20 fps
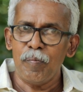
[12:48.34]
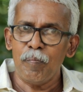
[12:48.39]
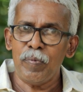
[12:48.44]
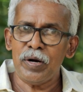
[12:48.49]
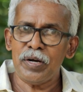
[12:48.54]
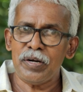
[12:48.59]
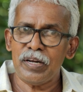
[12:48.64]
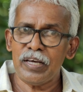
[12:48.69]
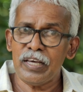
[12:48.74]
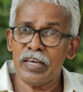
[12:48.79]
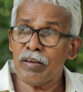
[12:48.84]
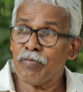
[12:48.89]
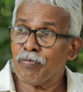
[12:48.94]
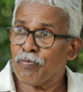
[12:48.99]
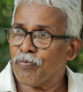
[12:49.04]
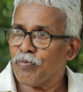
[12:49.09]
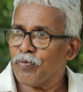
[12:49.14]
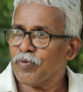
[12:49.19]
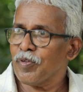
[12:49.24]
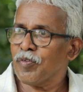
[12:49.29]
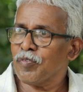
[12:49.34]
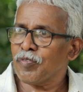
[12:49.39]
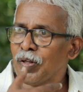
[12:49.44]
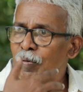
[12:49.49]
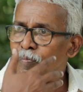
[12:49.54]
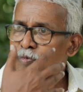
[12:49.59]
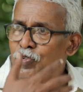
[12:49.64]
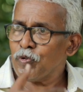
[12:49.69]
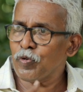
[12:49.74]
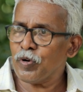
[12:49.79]
But if
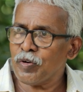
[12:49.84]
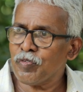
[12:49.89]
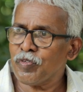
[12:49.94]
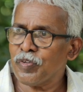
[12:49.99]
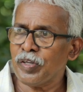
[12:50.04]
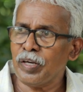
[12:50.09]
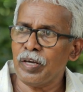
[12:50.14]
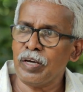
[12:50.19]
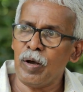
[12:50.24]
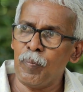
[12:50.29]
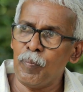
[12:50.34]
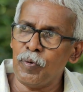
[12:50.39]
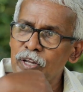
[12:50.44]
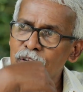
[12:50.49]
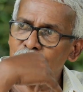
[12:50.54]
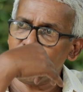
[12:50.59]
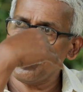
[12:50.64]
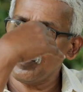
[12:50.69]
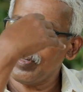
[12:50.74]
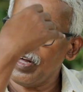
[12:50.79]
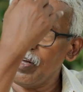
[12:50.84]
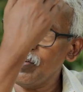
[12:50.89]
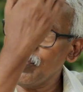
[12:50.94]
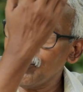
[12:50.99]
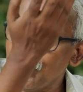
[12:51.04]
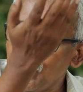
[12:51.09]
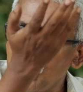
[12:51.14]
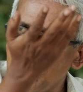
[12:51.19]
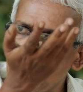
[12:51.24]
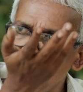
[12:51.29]
some students here communicating with the
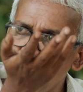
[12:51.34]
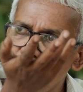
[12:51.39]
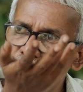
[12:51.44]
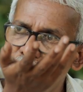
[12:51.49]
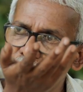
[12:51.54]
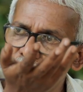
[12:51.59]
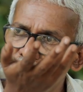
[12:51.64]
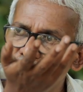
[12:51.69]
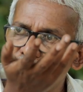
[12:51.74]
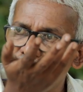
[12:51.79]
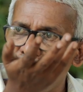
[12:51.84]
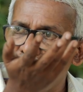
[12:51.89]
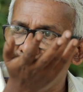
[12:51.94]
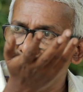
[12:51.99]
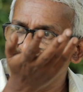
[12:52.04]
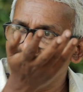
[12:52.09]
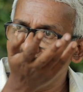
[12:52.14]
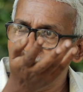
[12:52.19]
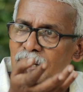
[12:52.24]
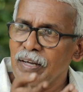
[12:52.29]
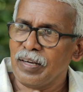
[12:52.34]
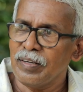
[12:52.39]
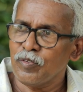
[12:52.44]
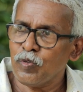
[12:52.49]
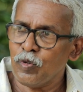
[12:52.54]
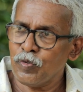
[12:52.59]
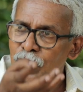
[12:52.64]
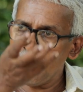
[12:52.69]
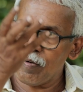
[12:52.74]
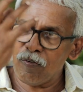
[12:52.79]
students on the other side,
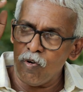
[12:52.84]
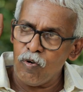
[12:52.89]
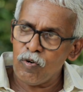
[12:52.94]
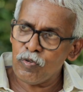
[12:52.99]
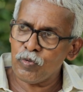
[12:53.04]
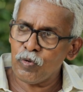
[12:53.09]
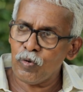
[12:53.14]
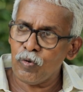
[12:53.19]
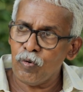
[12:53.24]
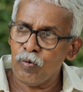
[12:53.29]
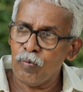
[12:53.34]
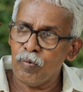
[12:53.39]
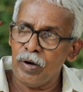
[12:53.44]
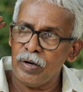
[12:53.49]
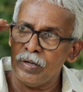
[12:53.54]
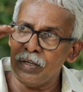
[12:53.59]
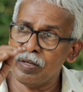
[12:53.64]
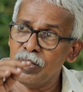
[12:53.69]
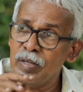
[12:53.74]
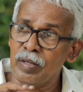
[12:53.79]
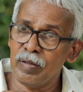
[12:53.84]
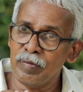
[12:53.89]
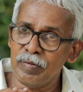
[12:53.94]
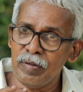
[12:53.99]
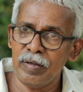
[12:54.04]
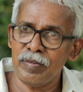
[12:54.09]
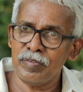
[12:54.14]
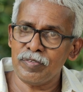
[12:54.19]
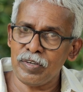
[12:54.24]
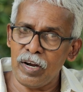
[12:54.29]
so they will also uh,
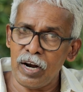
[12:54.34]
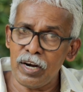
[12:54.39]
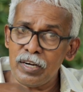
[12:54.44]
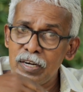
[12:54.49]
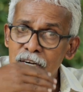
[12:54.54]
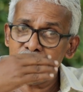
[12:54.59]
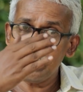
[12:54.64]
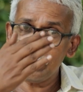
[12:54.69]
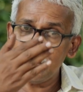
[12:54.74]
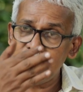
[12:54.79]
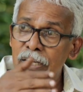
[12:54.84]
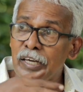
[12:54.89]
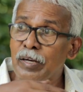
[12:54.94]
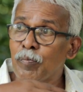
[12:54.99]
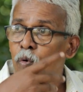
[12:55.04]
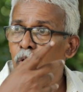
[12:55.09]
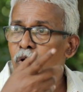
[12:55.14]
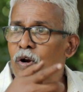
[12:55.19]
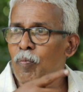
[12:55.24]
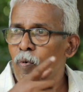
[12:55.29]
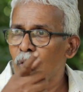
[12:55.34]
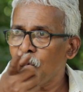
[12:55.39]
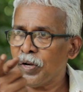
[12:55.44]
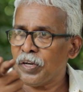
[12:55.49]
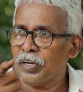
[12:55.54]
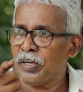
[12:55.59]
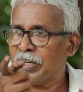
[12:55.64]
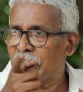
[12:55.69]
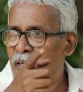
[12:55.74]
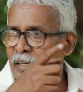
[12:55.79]
start thinking more about
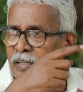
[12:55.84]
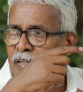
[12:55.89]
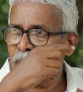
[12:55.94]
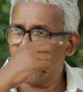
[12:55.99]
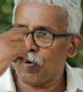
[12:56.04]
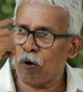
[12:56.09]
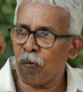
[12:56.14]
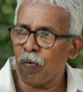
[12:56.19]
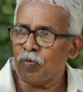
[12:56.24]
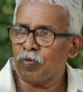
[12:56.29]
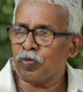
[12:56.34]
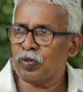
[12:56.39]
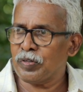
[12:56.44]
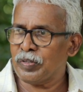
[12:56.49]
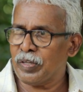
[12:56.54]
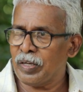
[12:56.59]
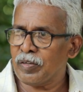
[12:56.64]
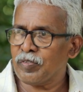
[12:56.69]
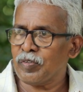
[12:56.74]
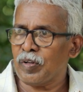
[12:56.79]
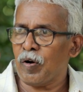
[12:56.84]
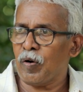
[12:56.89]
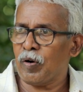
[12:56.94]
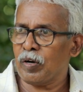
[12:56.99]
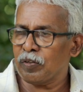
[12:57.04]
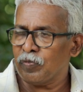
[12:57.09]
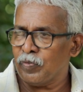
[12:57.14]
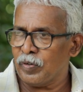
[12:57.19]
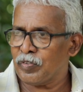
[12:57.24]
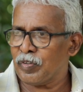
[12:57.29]
it in the problems in their
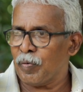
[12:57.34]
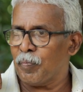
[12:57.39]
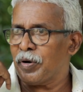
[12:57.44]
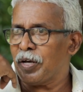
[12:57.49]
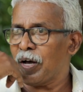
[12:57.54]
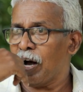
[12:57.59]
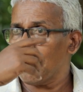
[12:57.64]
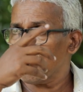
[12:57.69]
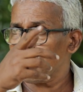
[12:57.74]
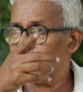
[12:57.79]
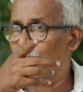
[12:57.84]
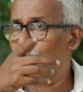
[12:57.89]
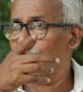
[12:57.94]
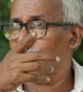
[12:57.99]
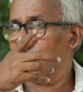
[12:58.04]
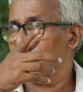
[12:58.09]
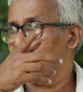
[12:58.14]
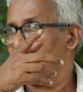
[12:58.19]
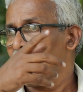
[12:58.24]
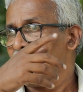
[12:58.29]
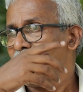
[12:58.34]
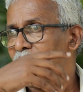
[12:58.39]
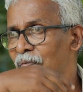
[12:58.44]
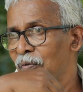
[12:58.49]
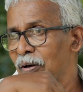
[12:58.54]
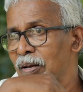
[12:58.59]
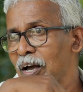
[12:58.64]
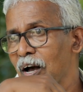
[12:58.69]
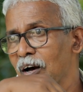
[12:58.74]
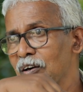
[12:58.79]
surroundings when somebody asks about it.
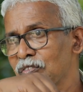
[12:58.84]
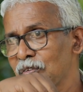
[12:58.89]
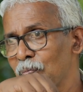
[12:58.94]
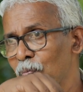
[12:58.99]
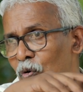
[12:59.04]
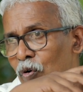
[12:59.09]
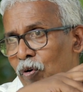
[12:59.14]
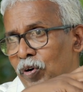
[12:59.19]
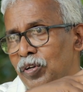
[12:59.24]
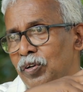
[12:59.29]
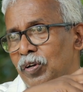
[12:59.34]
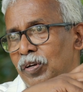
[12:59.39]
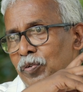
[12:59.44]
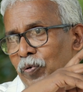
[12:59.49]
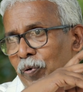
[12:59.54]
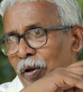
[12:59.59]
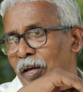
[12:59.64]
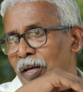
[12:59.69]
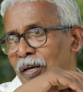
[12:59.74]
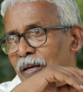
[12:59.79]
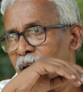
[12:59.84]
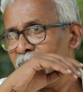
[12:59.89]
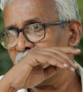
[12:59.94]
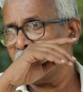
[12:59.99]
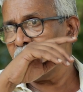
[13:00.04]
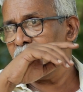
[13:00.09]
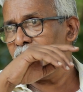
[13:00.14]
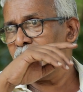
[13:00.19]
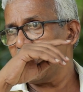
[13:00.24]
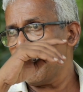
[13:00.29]
When I asked a boy
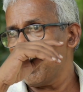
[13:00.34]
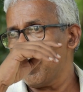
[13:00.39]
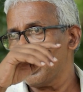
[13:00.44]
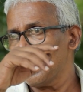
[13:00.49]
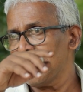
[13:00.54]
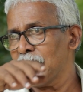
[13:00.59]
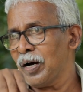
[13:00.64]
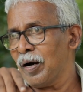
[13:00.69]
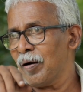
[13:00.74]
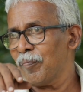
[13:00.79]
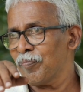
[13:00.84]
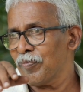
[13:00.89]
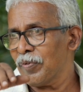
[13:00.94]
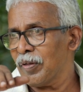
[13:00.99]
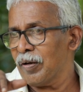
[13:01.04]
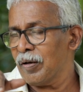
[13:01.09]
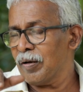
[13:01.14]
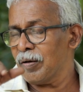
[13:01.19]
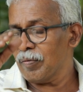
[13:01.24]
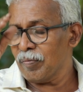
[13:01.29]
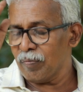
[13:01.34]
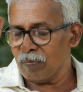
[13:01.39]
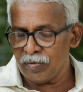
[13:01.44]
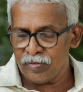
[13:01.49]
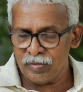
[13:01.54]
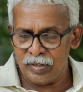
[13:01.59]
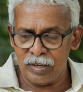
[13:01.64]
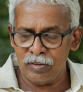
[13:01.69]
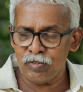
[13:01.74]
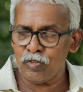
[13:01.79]
today uh, about the uh,
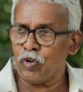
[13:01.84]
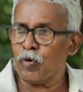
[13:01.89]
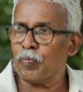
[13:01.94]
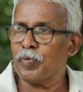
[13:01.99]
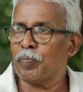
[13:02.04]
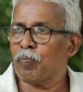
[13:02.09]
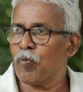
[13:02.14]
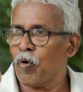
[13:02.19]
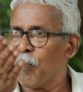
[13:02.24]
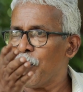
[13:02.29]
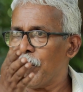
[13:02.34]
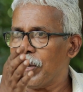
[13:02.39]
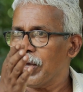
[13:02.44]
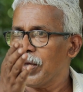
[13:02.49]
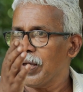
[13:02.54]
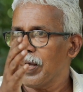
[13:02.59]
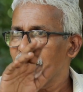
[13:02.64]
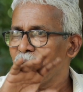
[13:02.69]
sandstorm in Bombay,